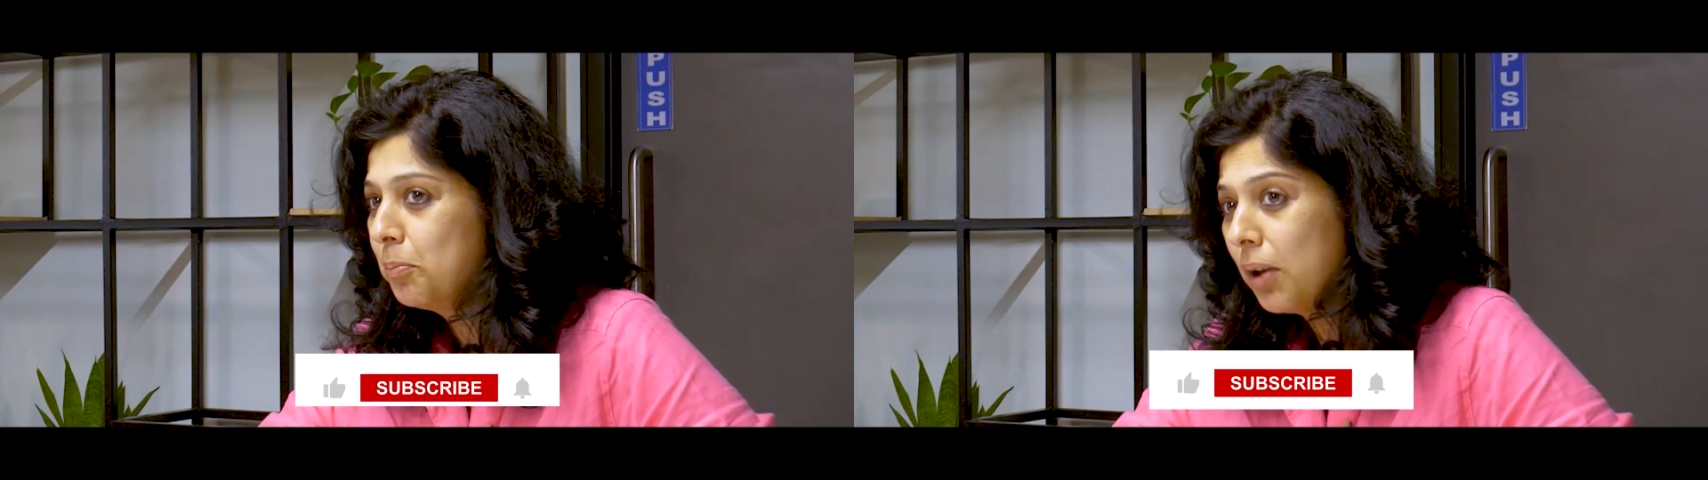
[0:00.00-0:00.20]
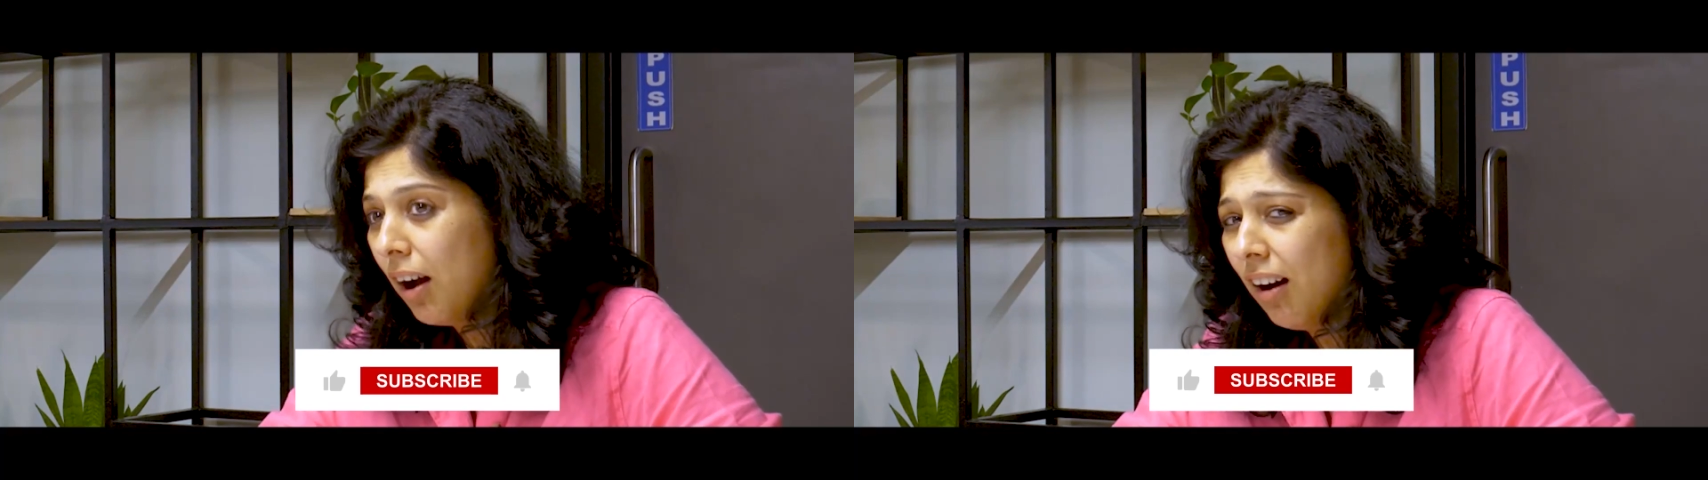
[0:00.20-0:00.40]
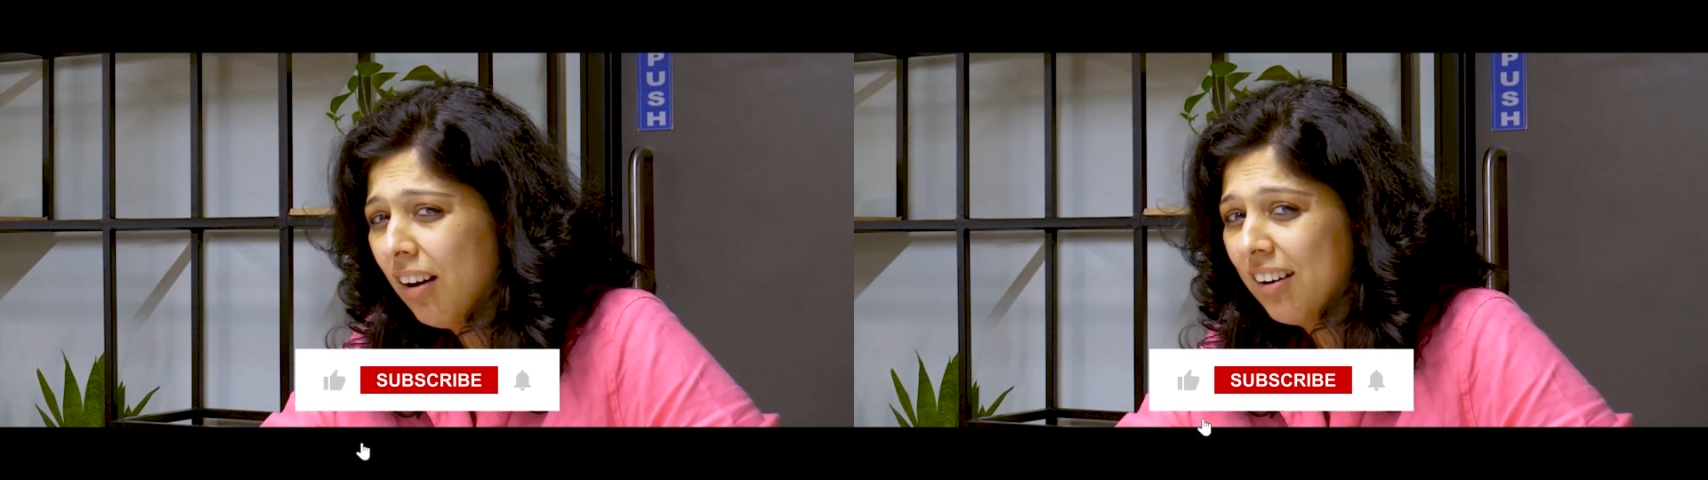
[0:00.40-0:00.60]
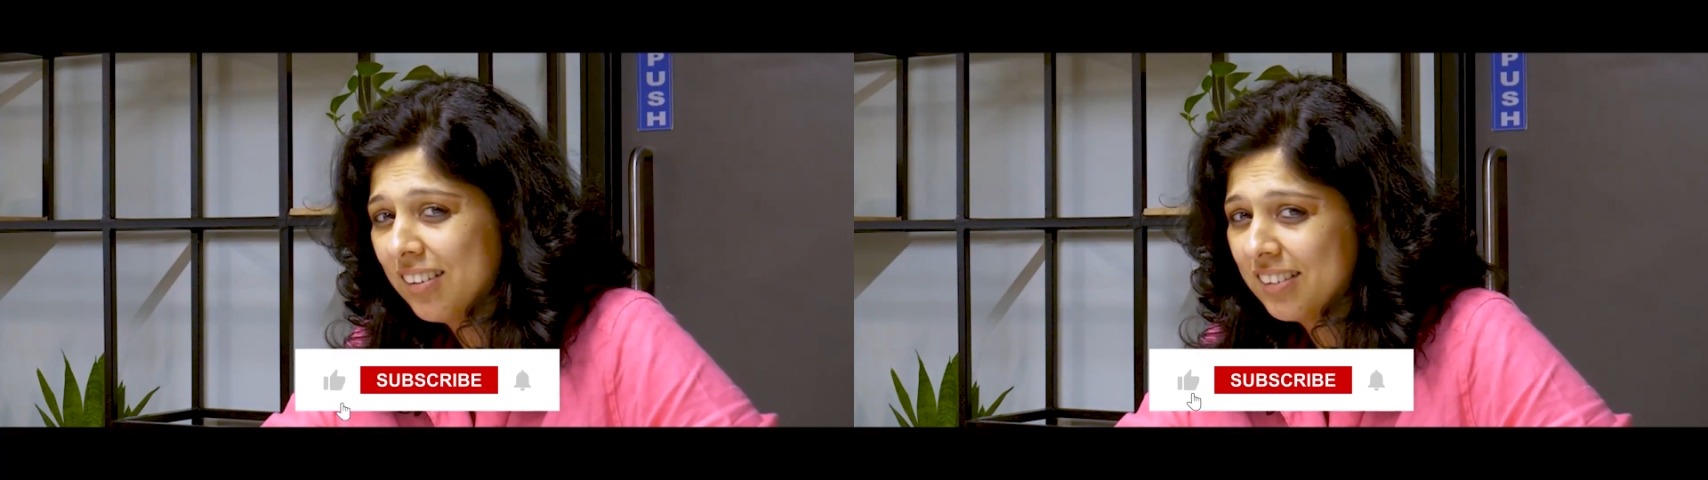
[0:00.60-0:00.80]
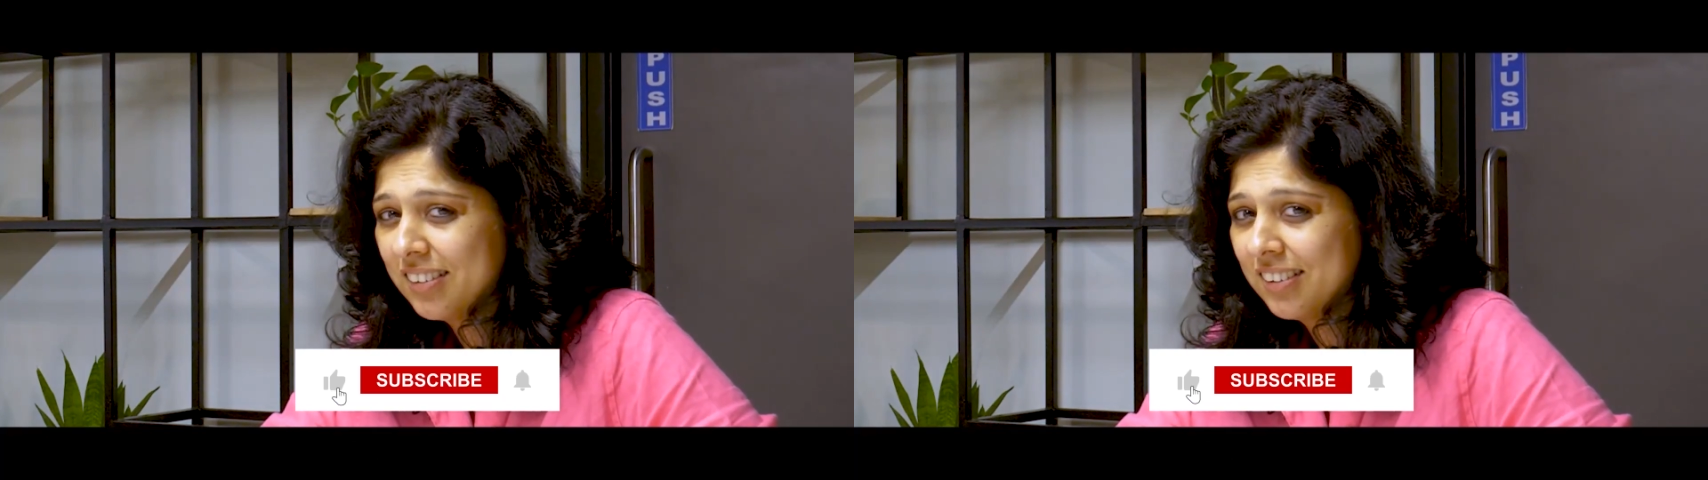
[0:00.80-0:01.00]

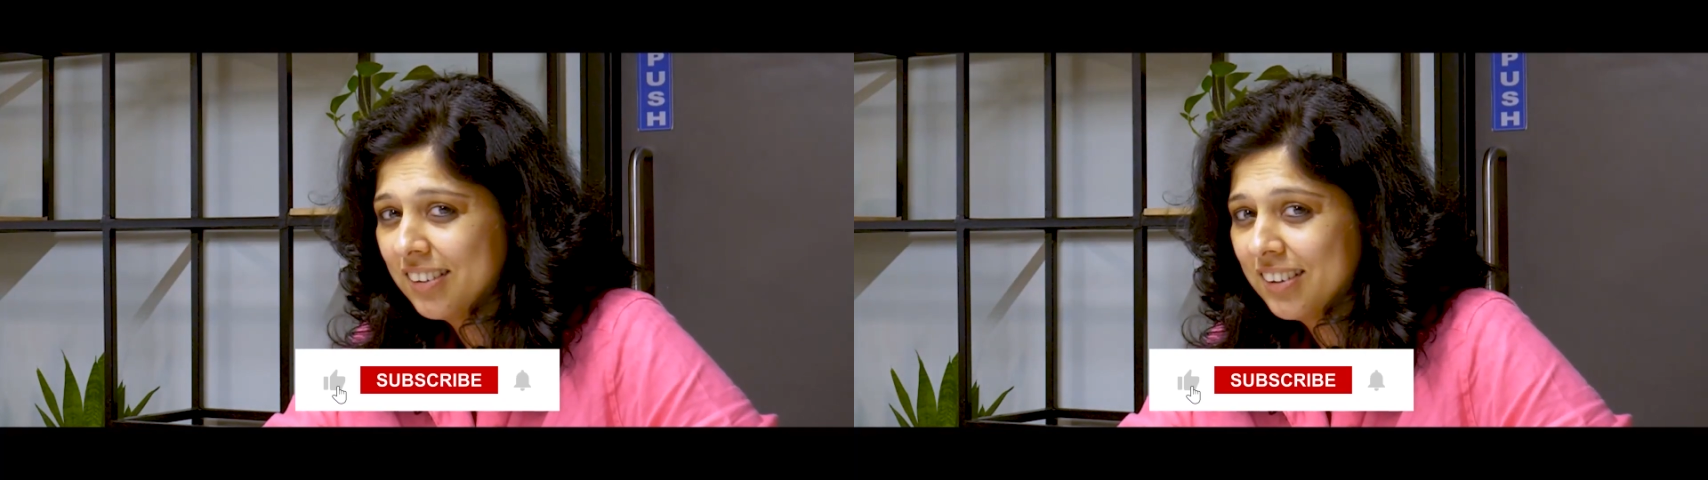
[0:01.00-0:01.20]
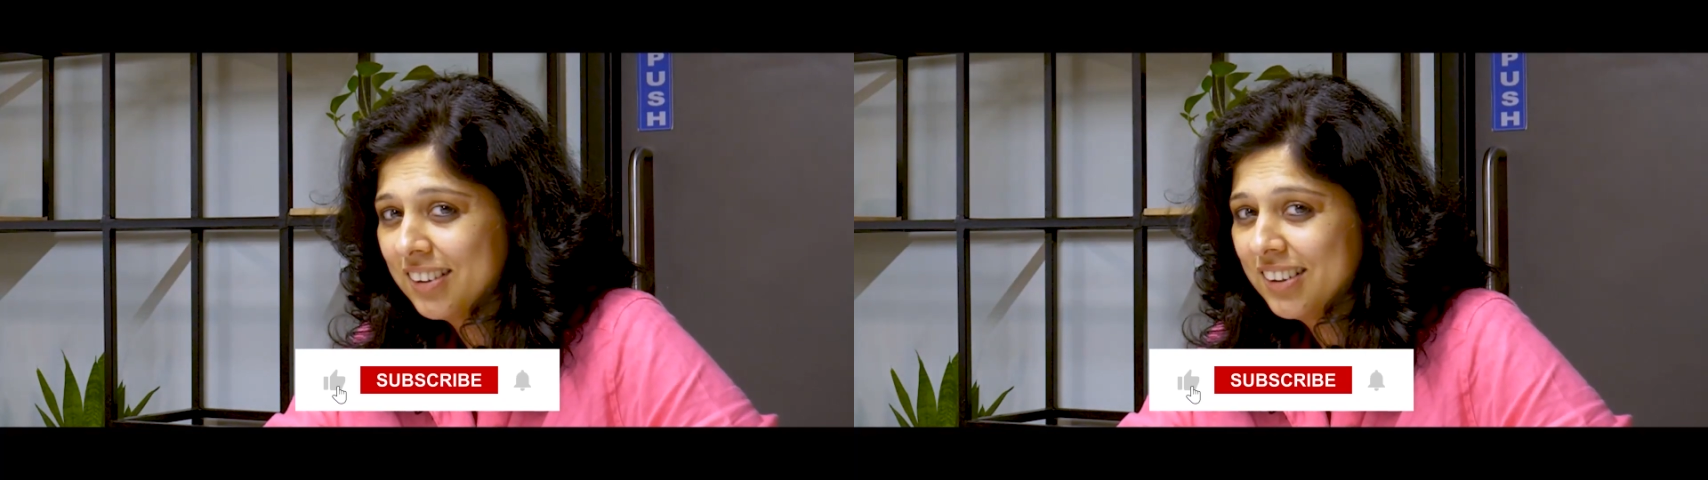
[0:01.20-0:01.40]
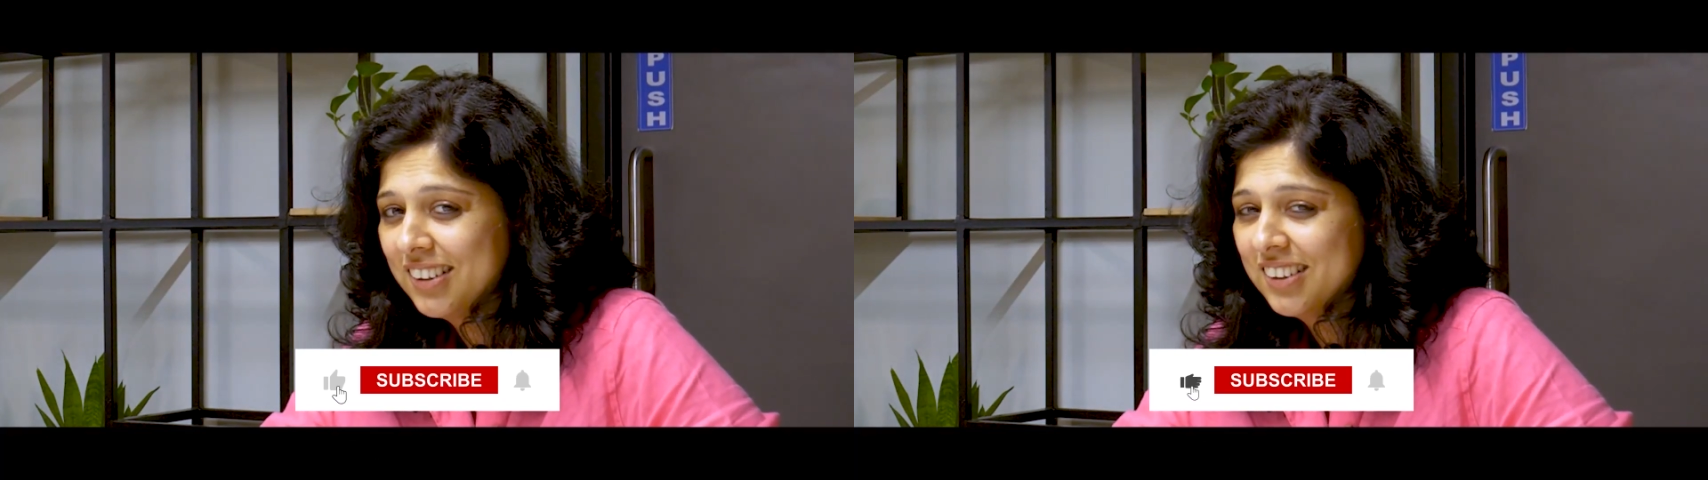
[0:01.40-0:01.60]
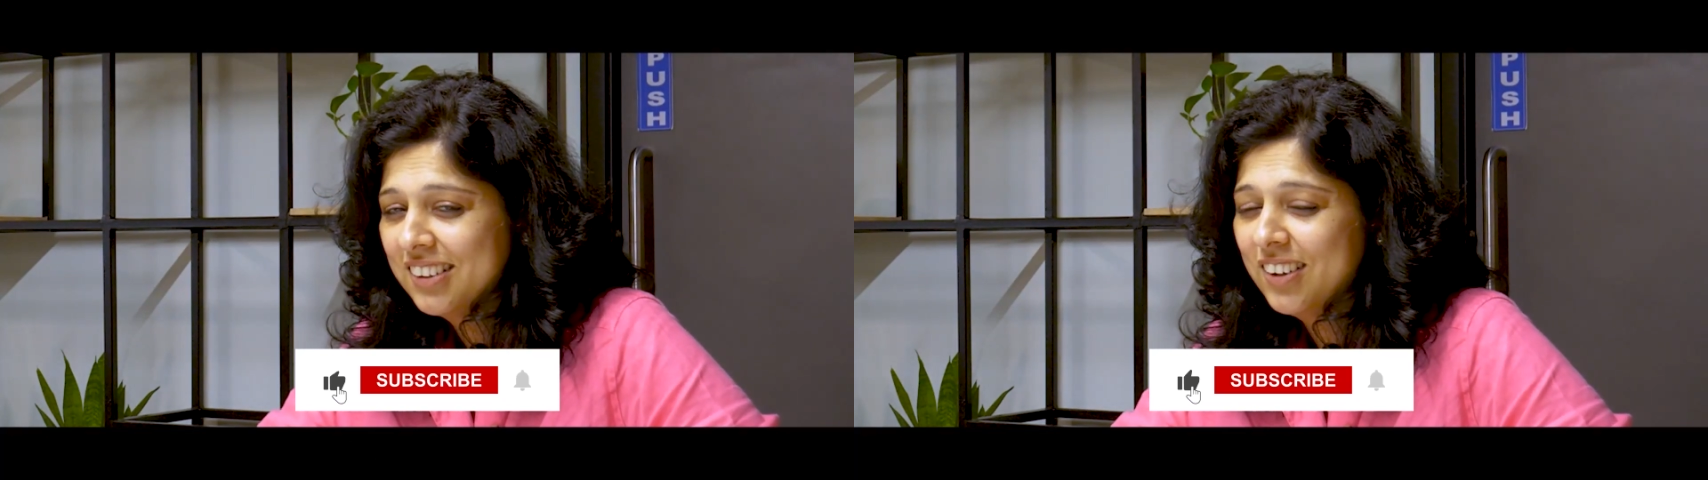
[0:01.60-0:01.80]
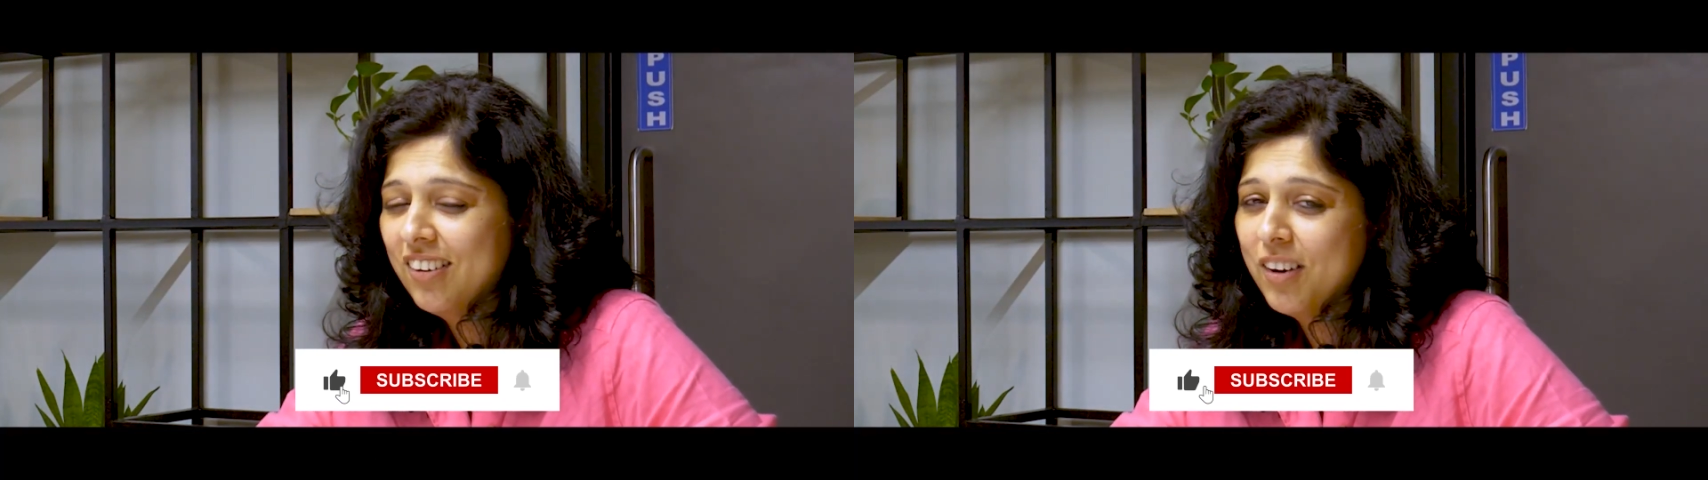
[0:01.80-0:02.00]
Pyar.
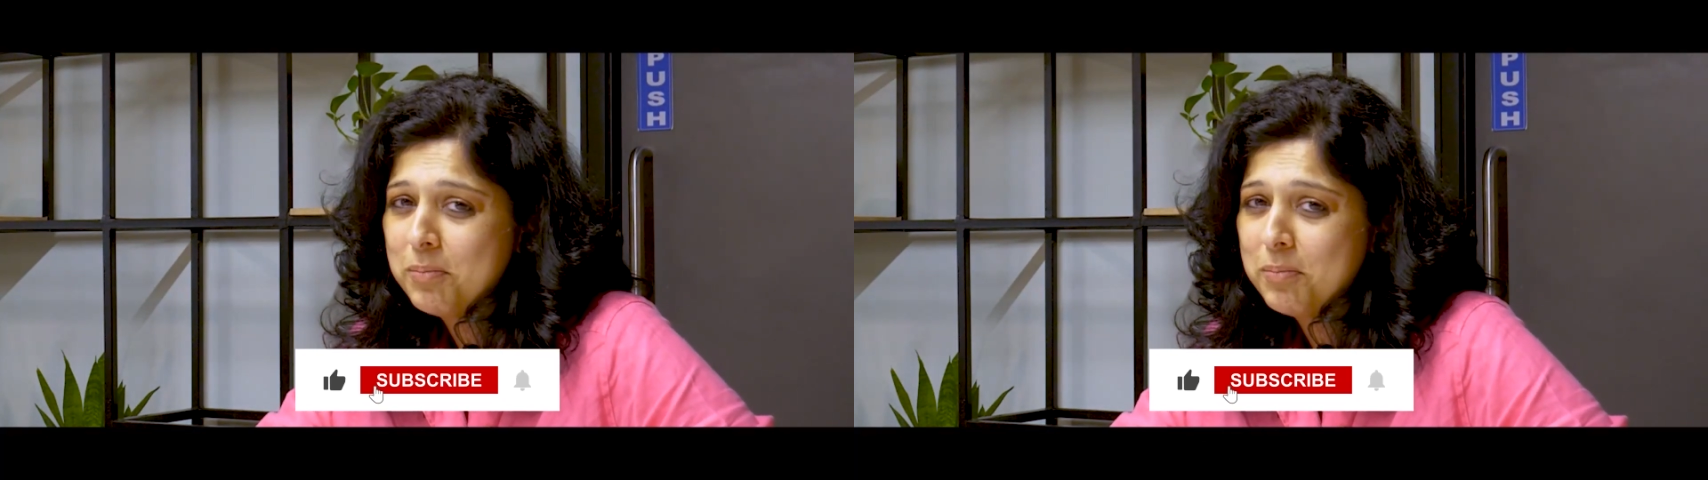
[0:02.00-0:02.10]
Oh,